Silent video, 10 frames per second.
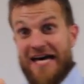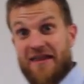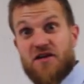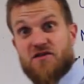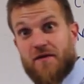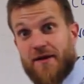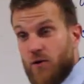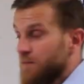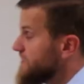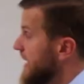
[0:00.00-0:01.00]
In this
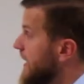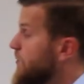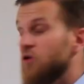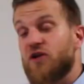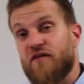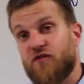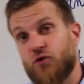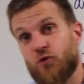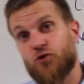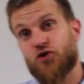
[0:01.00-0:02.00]
video, I will give
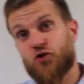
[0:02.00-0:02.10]
you